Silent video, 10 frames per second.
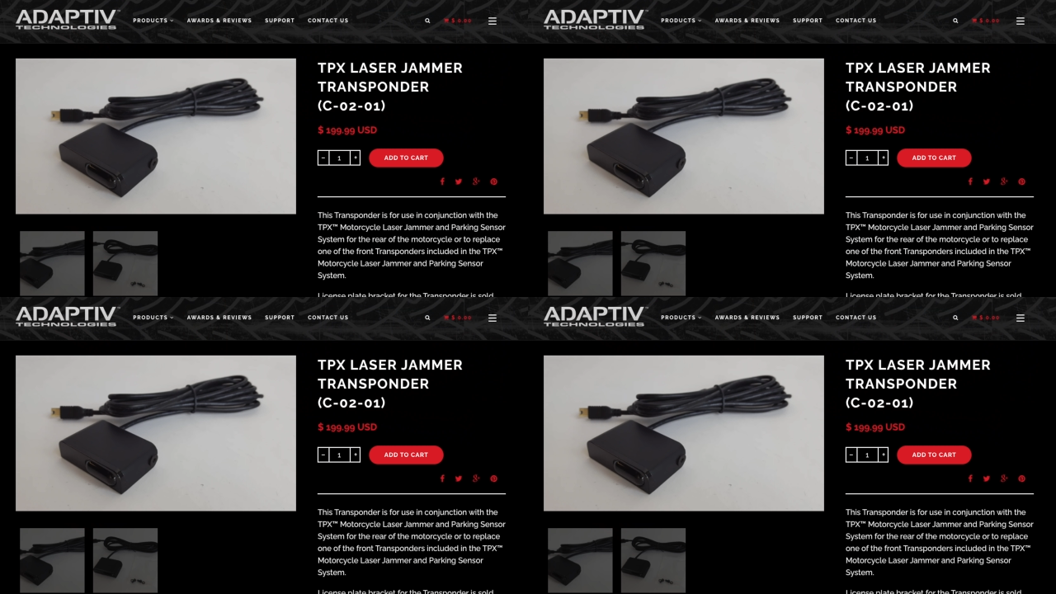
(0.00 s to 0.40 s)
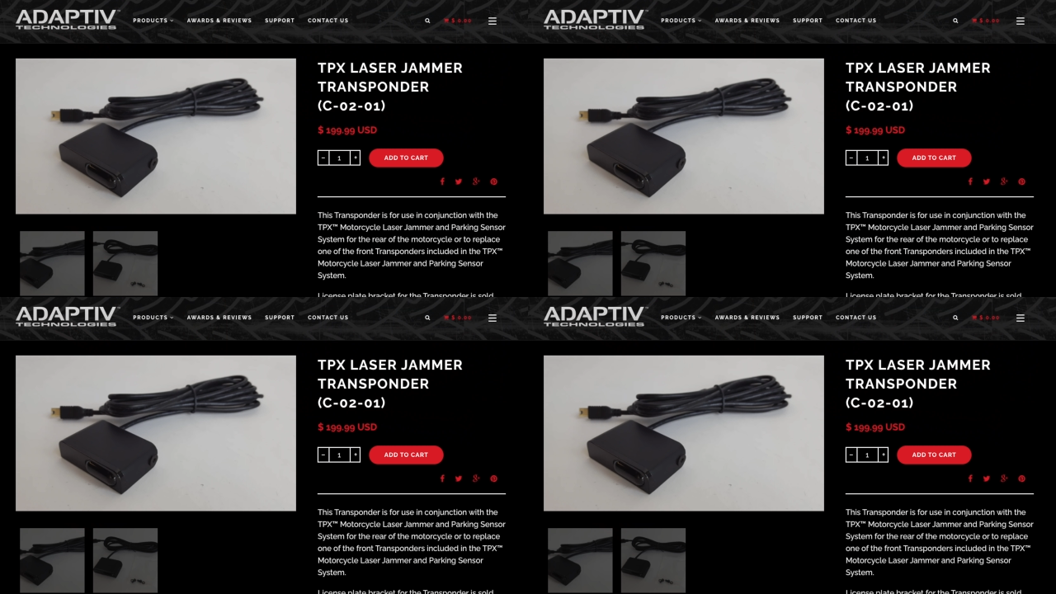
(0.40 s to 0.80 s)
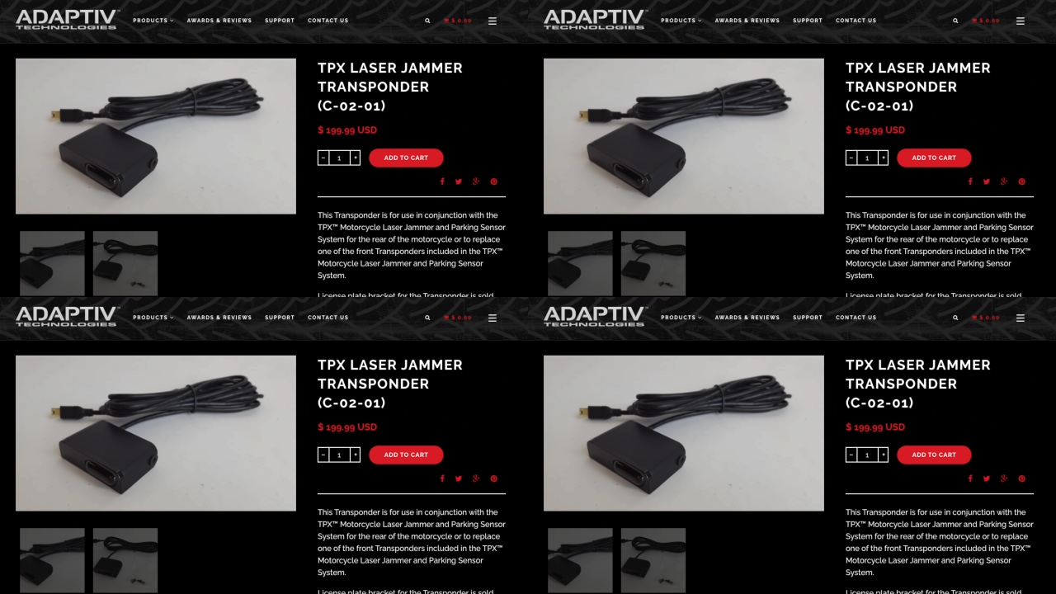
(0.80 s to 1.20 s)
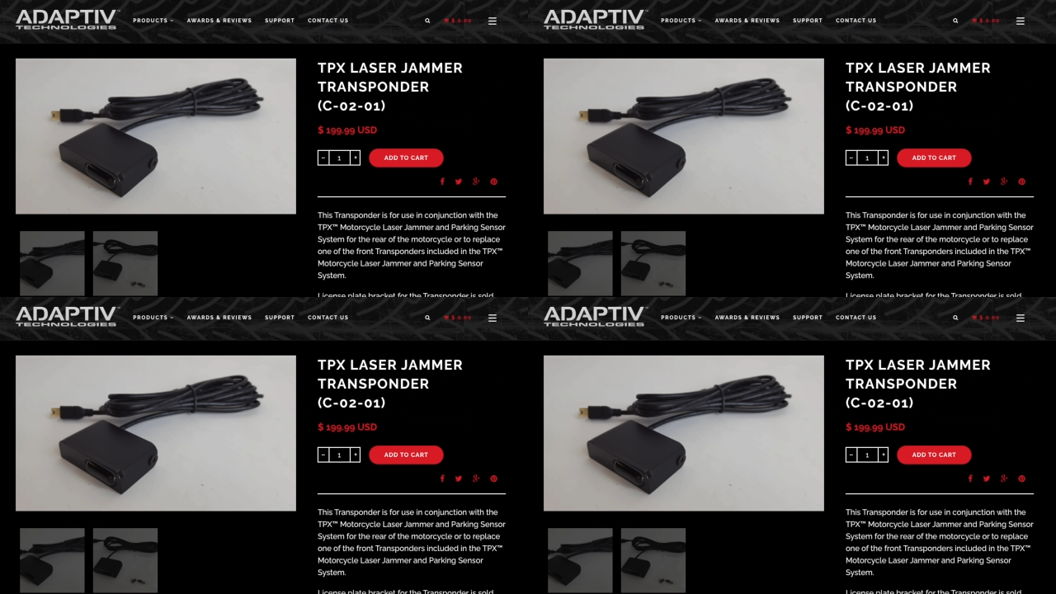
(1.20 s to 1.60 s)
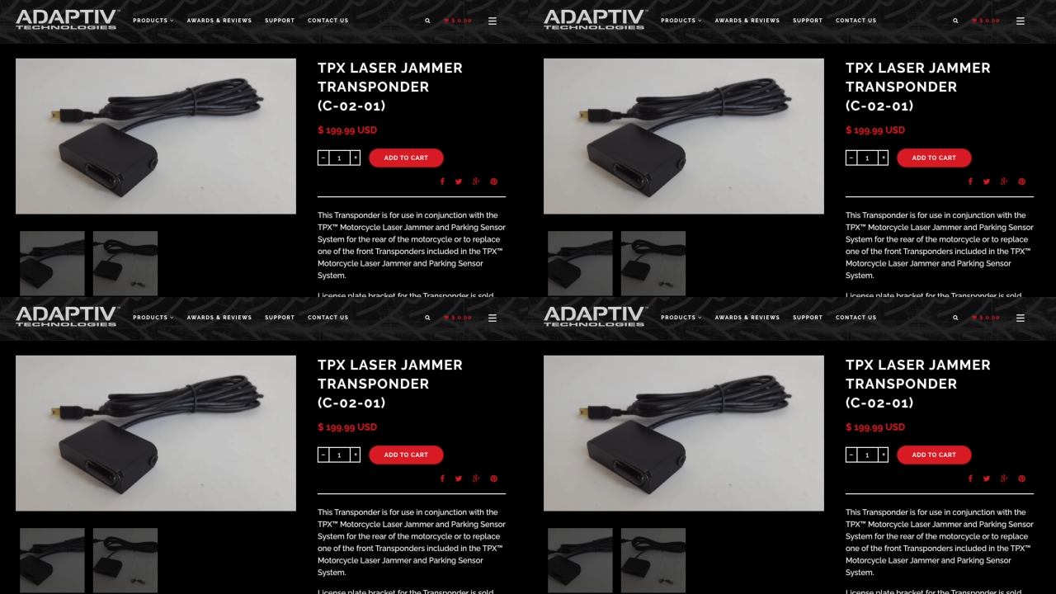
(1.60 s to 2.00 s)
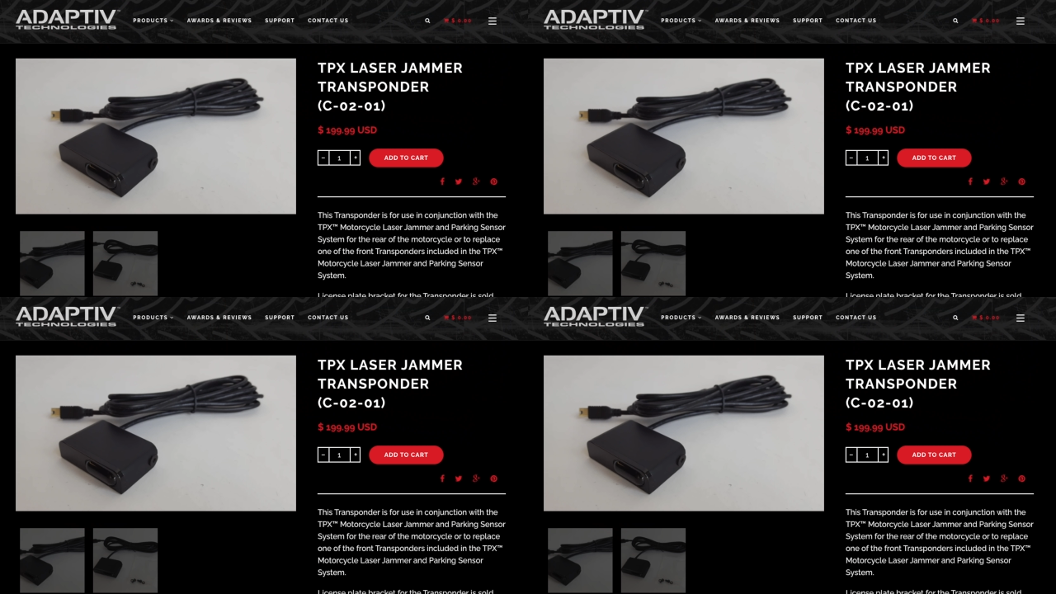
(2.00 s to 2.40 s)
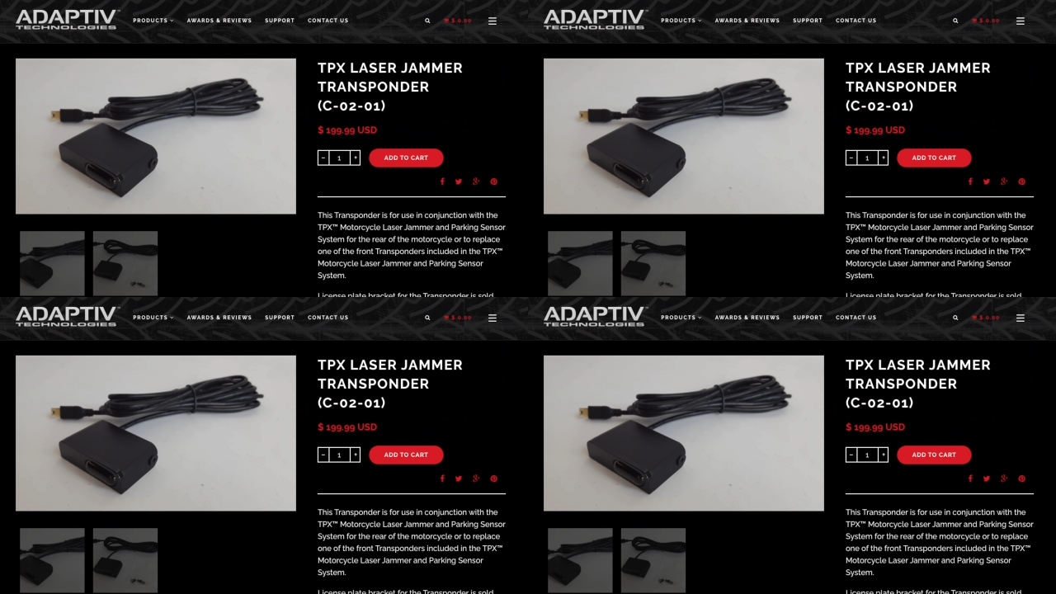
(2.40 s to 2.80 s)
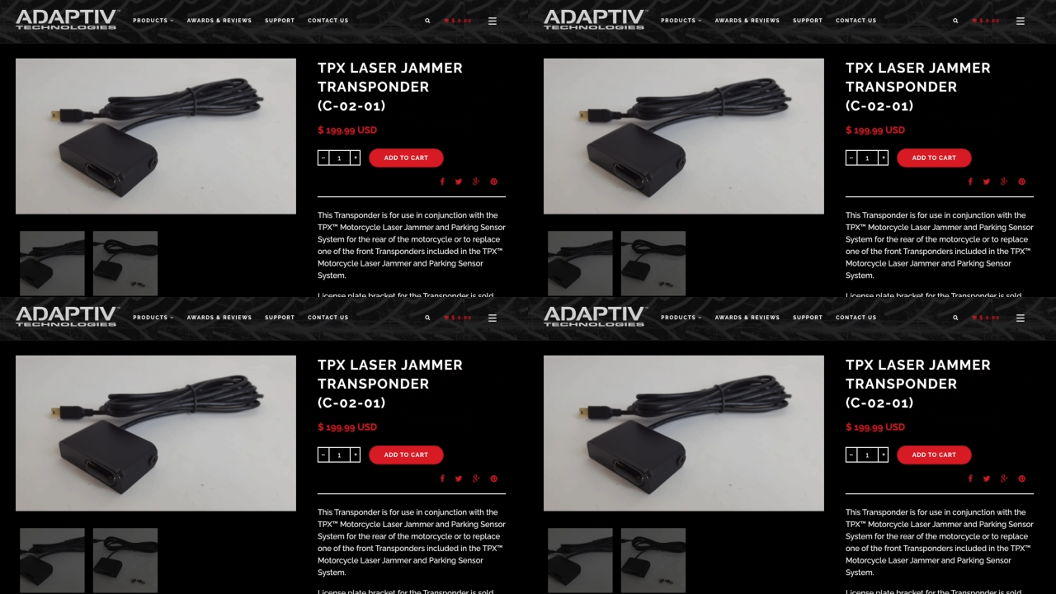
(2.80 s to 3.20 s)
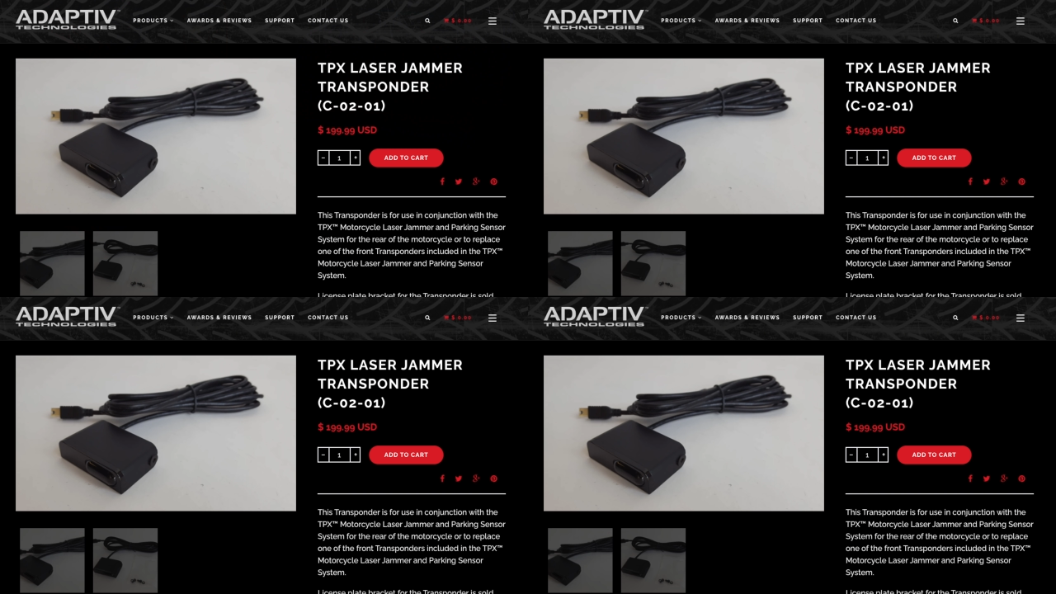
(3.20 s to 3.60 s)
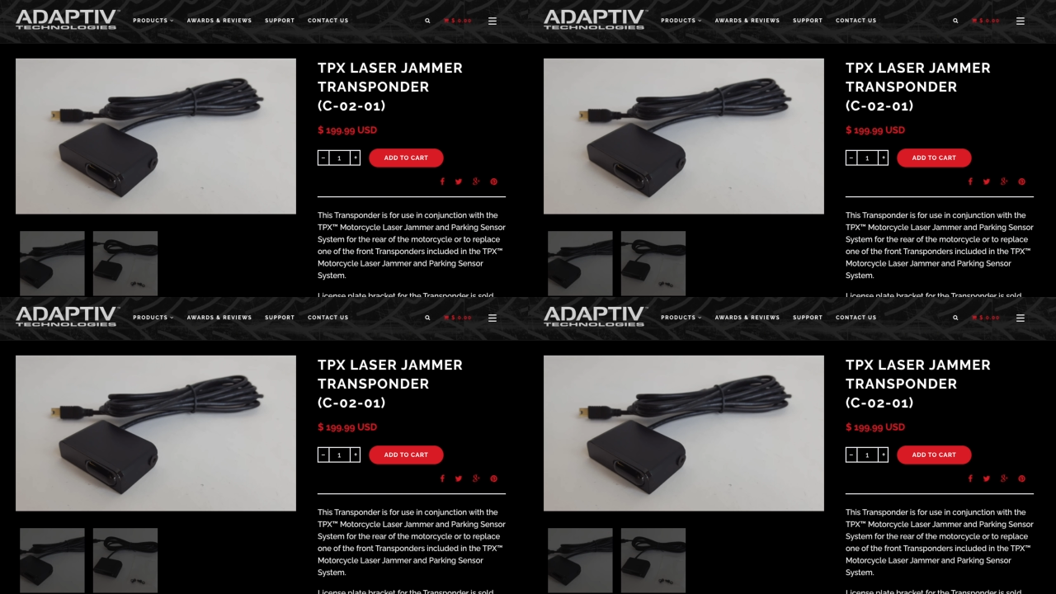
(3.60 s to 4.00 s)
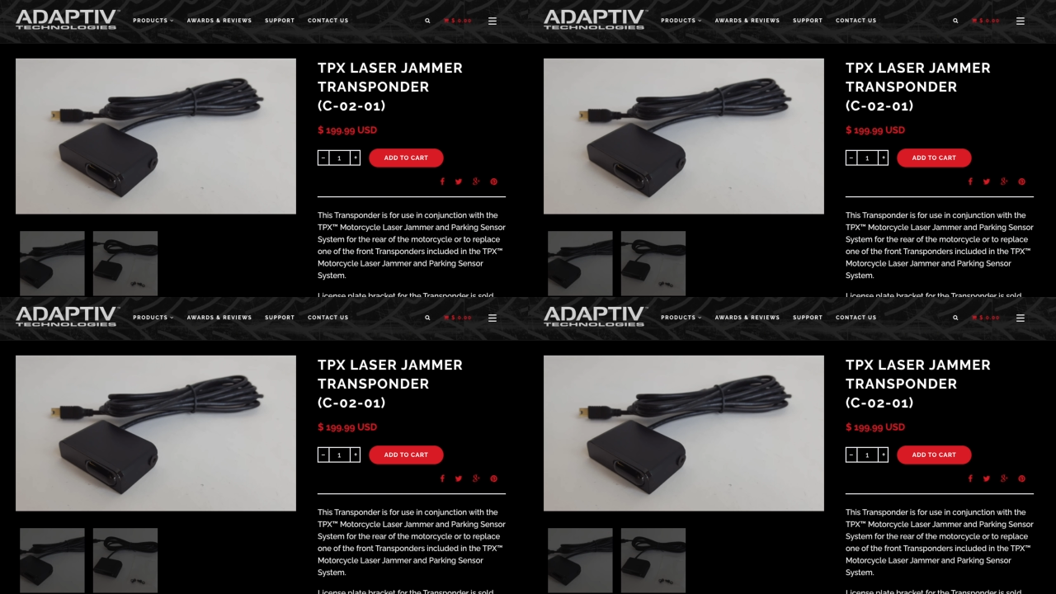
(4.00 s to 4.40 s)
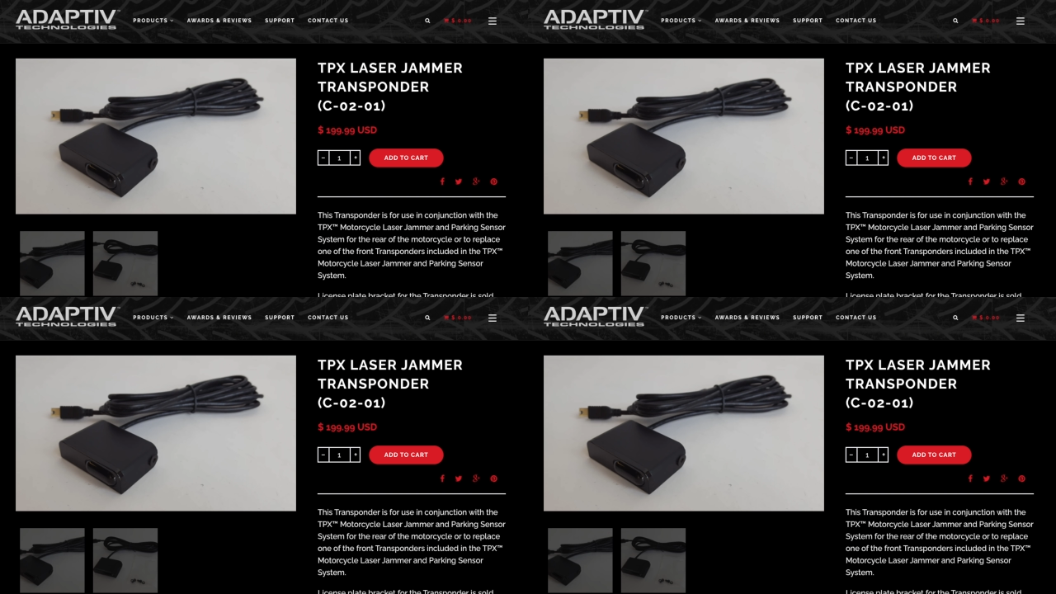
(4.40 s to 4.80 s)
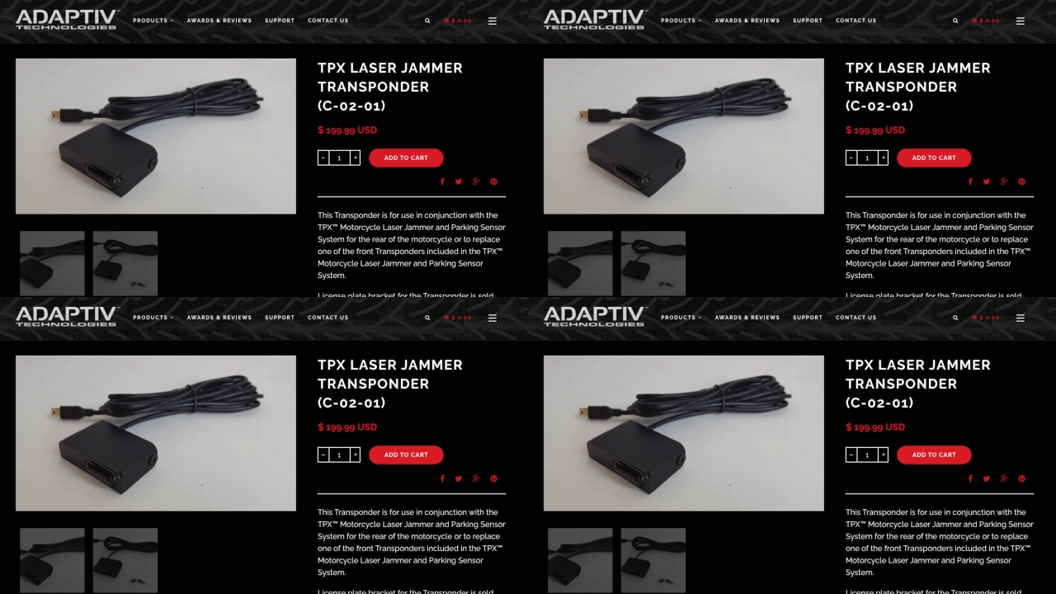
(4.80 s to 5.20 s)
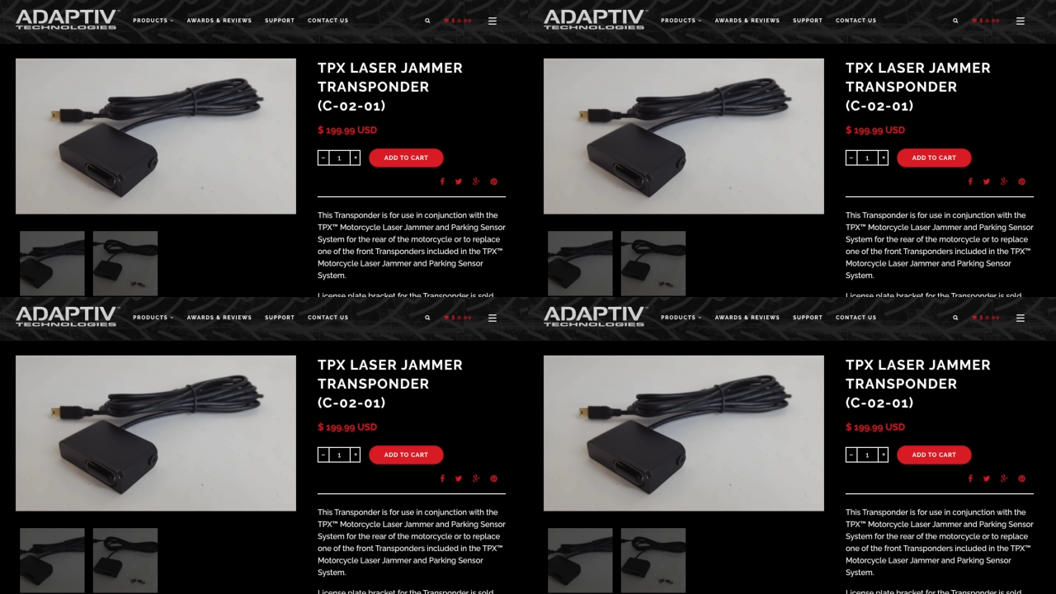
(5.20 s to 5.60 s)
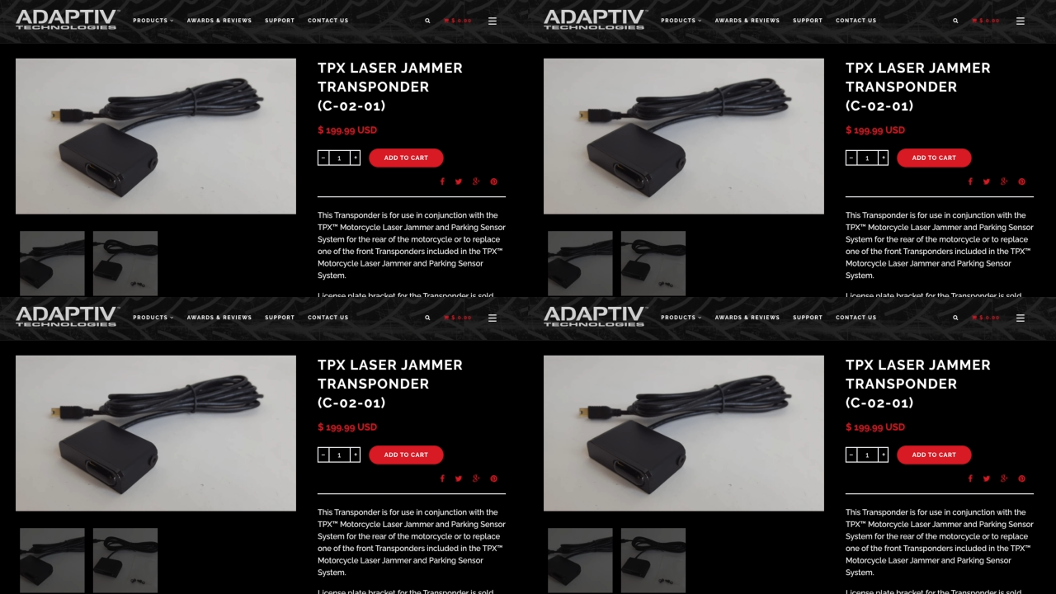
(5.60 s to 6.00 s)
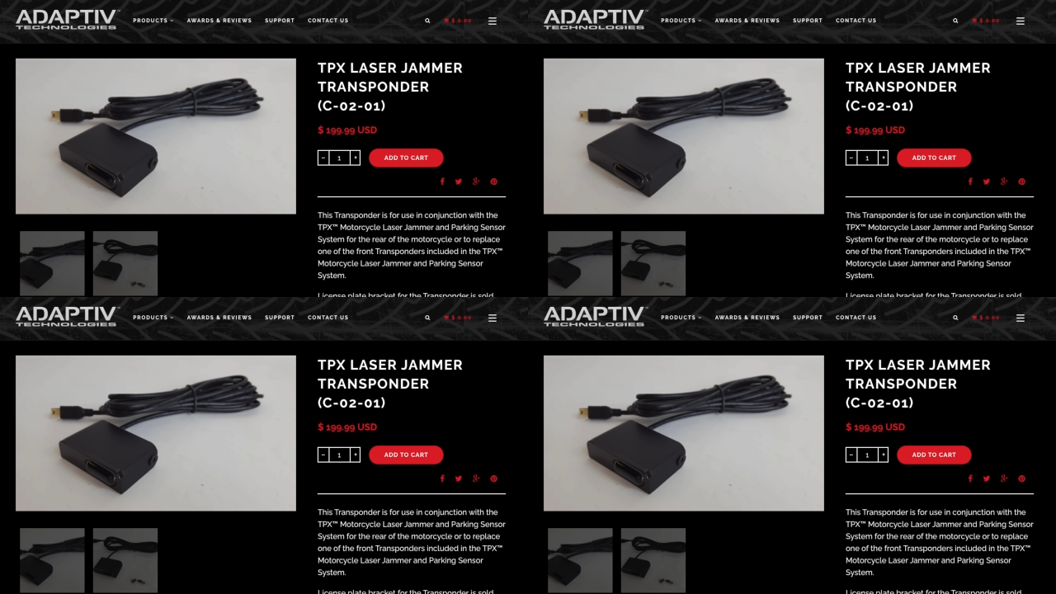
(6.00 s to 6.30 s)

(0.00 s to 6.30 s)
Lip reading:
(no speaker visible)